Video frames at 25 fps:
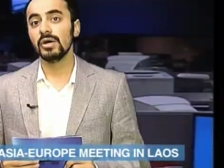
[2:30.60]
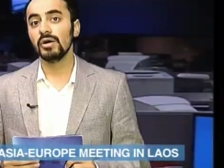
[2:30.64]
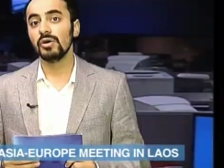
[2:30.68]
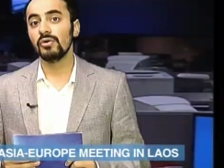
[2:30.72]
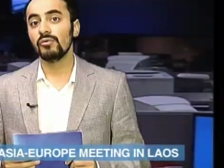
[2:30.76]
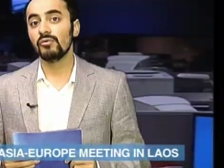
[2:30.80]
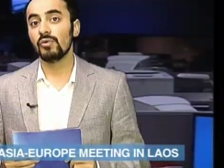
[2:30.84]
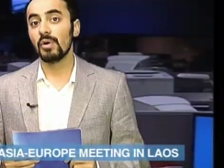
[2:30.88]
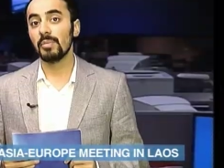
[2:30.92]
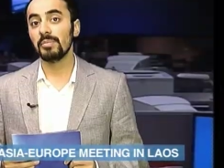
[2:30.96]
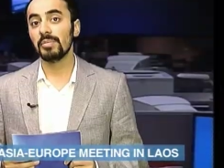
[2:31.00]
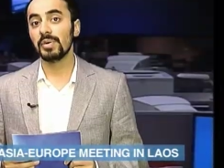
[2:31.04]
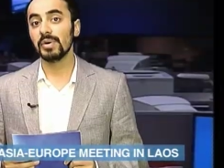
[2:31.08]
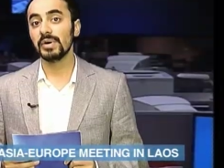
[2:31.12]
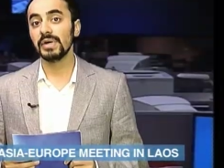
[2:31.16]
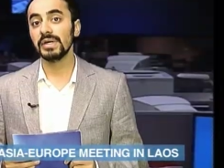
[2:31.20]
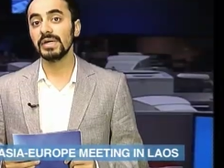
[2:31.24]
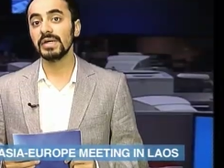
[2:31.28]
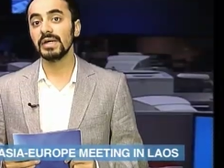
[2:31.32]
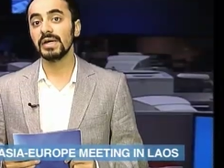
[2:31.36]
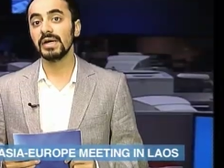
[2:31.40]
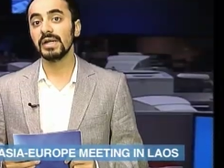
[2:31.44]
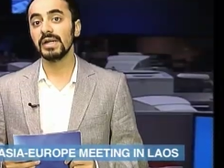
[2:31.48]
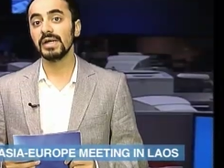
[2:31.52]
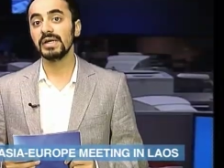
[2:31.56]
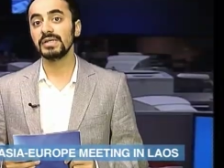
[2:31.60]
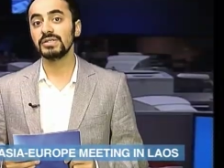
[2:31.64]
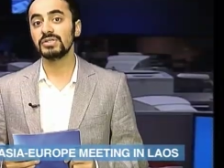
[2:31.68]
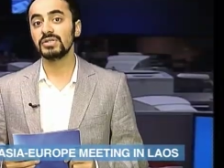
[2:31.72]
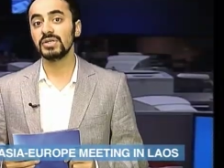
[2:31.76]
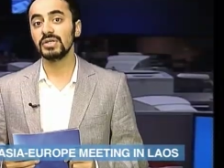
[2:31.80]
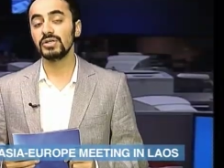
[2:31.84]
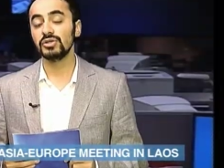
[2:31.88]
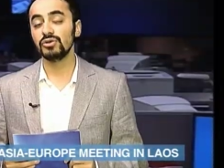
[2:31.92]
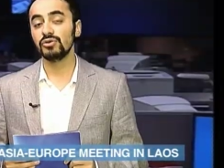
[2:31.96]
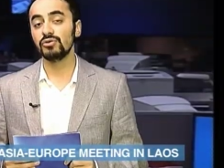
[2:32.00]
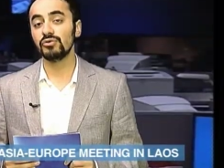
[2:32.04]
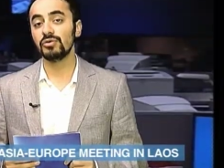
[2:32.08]
Rompuy and his
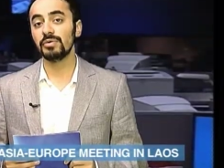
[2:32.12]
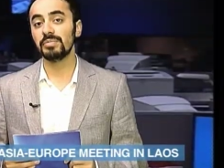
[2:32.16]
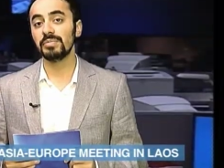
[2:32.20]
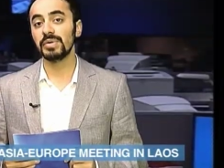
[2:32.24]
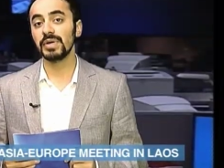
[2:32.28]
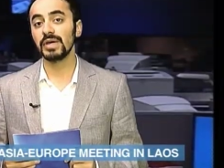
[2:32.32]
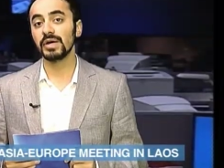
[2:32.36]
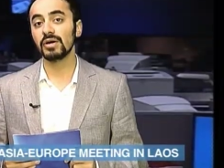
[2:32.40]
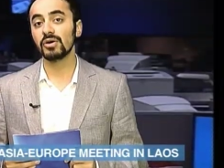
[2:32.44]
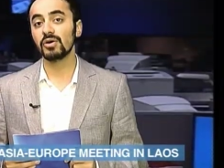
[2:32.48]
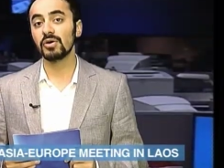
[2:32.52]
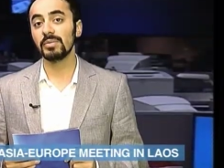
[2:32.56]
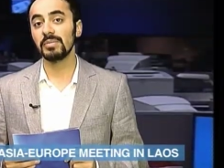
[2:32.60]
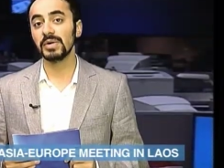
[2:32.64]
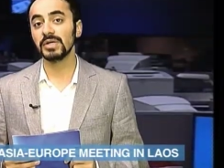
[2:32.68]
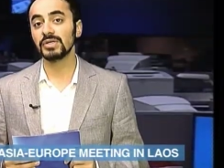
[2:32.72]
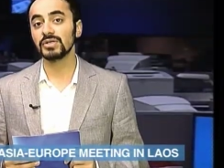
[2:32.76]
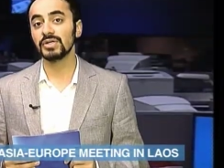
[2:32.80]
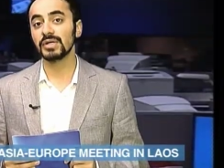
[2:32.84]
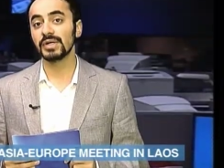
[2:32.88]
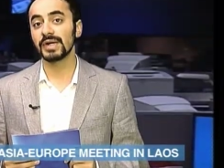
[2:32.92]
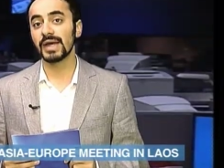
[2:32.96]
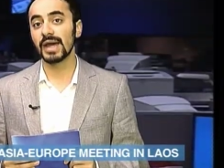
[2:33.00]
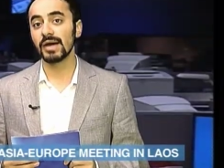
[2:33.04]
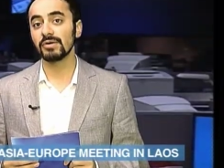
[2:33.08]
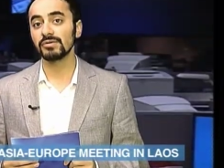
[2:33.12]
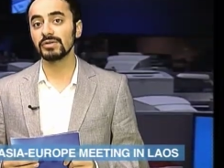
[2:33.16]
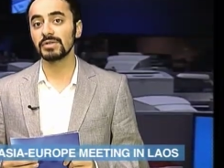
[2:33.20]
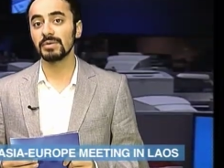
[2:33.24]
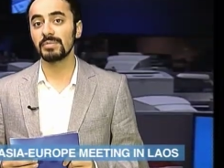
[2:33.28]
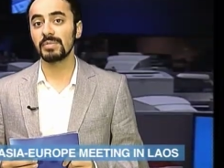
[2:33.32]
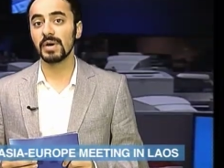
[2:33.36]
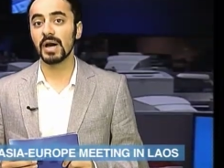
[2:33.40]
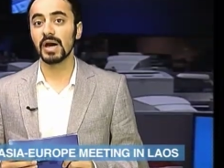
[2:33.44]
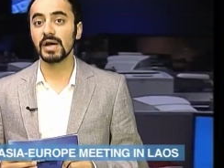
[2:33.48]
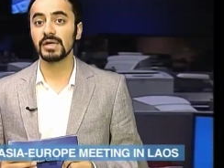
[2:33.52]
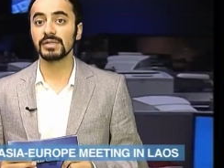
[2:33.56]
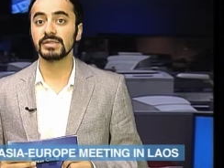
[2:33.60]
European Commission
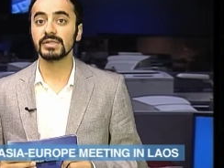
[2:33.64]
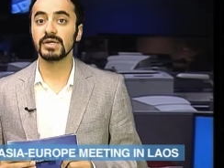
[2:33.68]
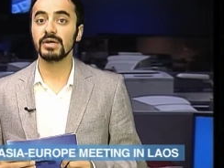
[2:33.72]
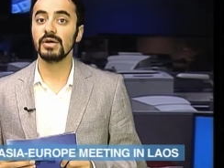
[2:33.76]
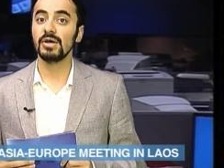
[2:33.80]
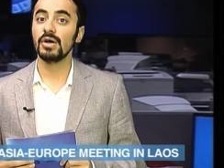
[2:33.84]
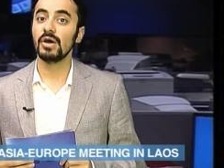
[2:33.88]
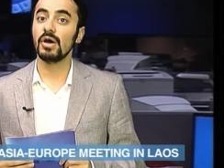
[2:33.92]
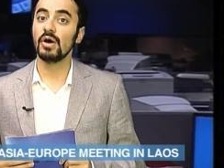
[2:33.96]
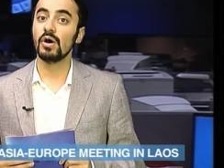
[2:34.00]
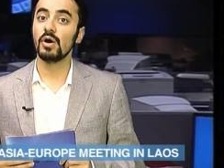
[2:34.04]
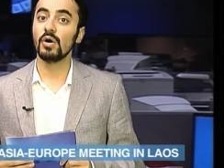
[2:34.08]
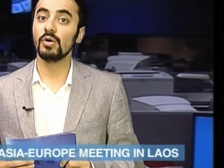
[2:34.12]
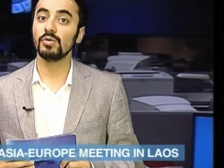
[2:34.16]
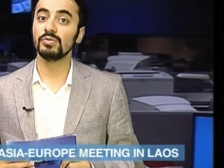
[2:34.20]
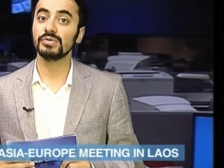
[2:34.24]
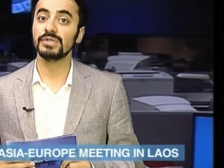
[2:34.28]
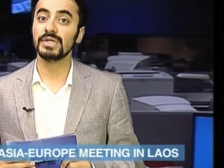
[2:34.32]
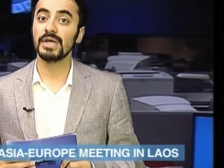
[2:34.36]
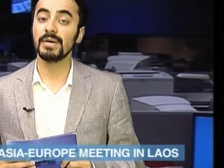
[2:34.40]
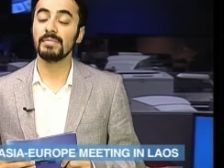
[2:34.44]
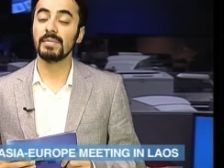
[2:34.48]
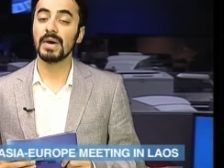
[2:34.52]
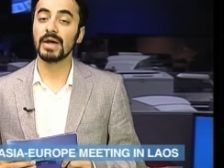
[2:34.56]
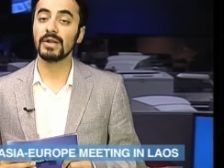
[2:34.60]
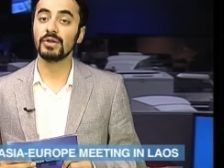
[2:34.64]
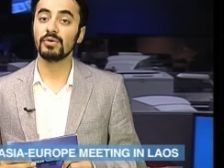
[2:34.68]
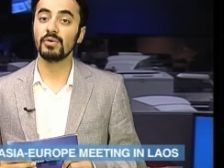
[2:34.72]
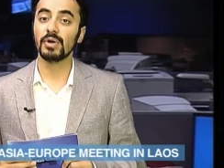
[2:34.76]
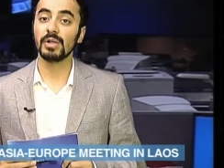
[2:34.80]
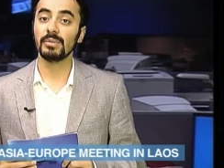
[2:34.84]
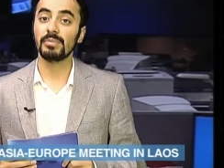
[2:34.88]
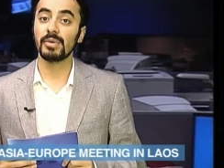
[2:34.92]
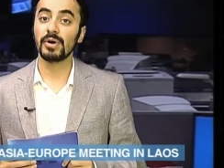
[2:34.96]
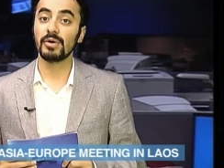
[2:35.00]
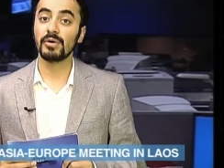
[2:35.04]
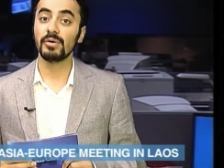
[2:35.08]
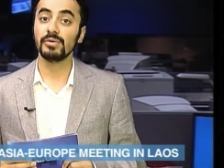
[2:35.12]
counterpart, José
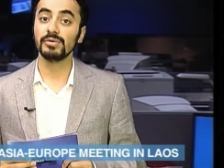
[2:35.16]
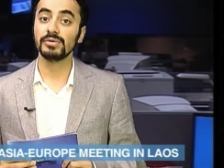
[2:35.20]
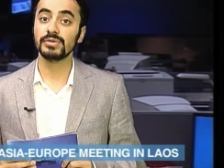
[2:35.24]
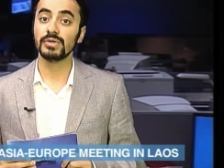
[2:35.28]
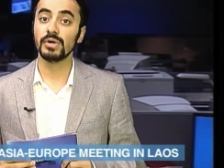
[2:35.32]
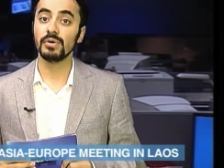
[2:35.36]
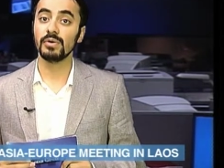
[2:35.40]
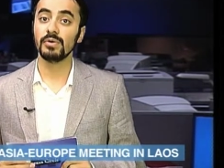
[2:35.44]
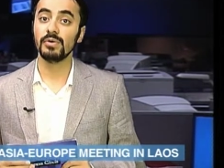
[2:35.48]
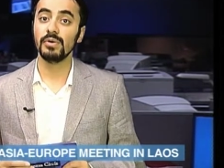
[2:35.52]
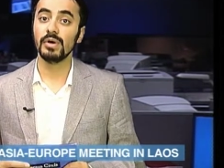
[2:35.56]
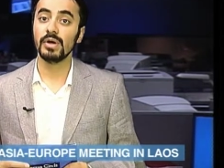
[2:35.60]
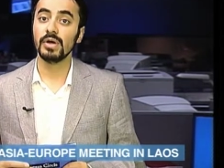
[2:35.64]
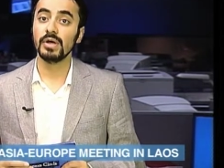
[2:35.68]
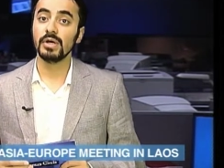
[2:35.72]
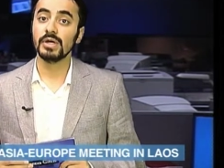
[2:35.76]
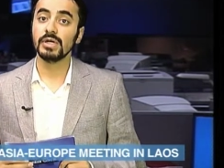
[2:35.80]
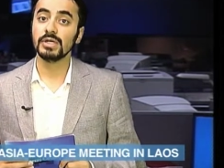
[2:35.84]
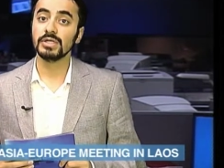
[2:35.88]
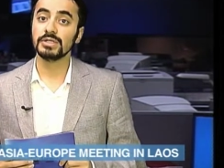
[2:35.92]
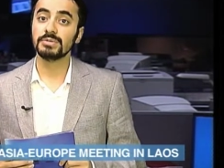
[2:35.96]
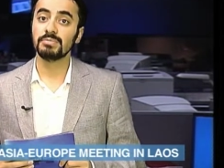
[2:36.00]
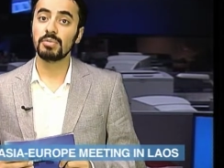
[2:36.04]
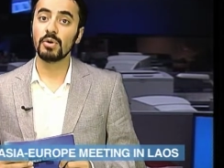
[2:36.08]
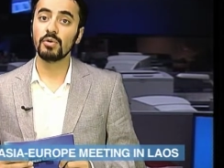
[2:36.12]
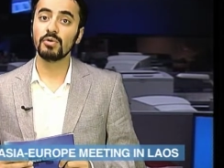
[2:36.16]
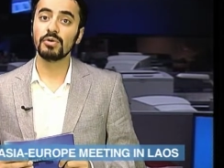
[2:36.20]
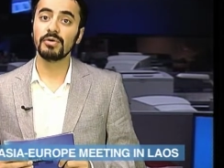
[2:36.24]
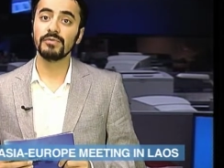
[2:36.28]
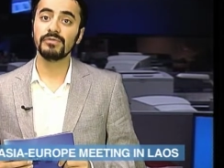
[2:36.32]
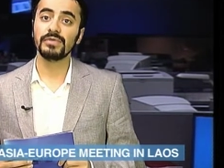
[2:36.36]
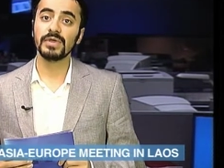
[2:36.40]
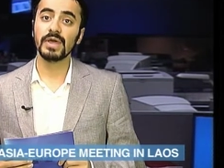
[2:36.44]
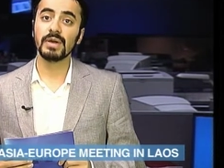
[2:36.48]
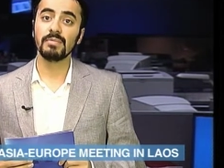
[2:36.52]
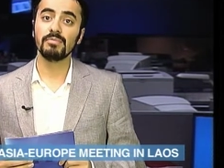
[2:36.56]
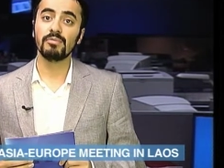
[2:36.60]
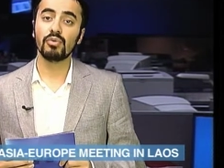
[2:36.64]
Manuel Barroso, spoke of
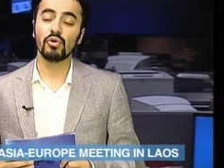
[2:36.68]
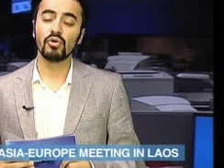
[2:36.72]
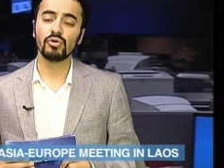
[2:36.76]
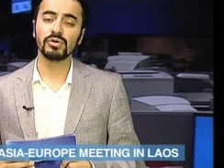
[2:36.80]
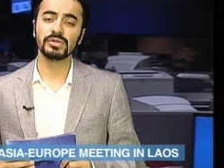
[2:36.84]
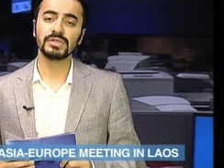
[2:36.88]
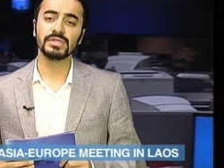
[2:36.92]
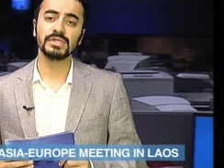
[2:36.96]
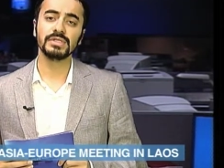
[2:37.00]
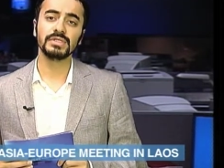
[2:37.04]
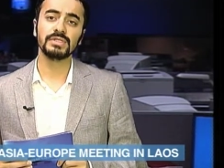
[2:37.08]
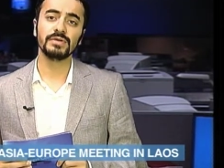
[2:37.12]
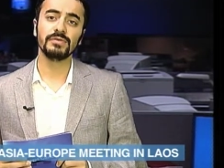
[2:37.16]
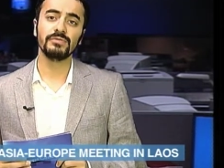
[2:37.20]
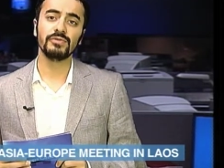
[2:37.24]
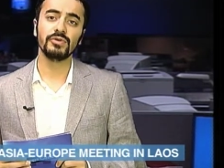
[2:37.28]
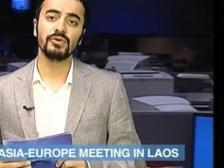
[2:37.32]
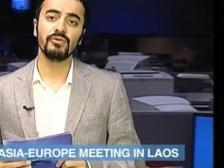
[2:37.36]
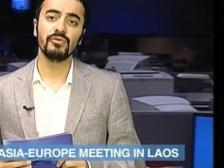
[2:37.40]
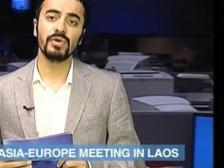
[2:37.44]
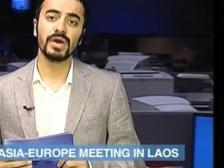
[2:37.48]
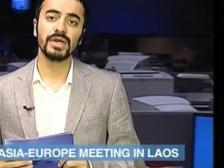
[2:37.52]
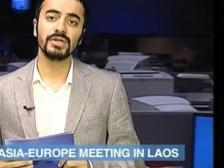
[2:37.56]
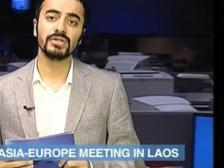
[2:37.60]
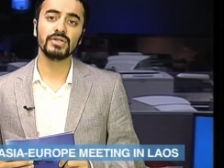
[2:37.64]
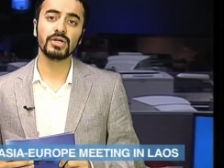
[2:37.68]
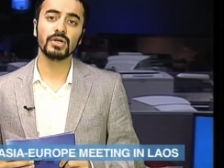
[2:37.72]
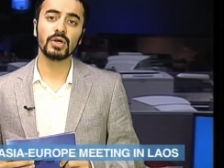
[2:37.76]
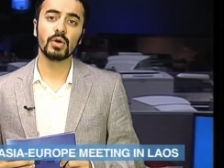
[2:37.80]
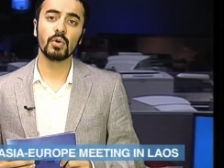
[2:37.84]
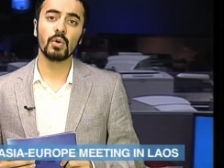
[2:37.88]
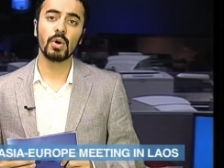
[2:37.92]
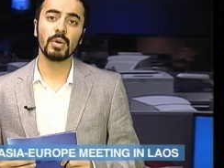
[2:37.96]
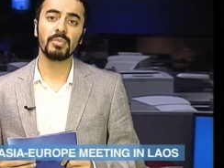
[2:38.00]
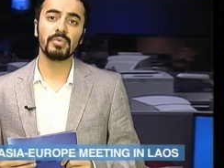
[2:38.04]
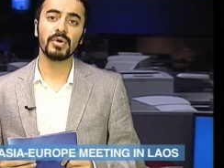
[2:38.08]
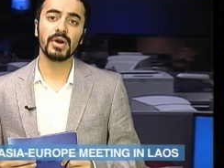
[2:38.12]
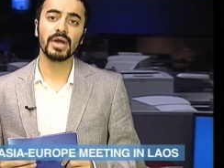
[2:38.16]
the importance of Eurasian
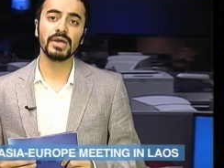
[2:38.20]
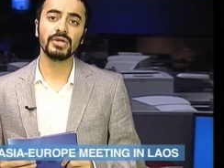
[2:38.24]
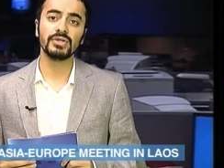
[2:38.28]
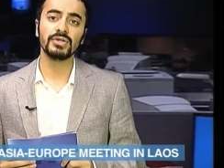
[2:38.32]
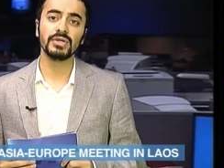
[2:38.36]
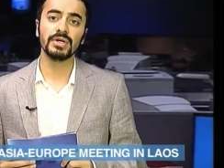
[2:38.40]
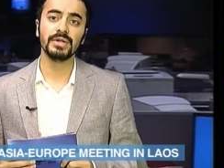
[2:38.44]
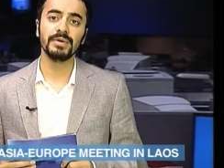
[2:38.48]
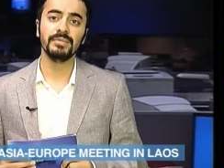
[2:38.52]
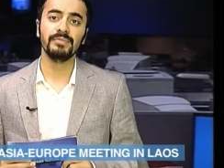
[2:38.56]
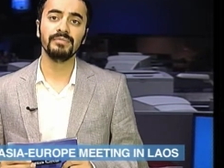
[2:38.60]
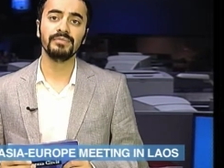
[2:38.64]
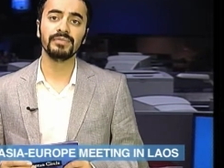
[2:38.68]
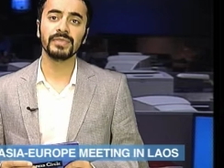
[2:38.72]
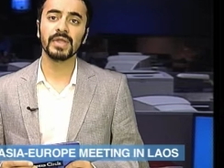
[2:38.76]
cooperation.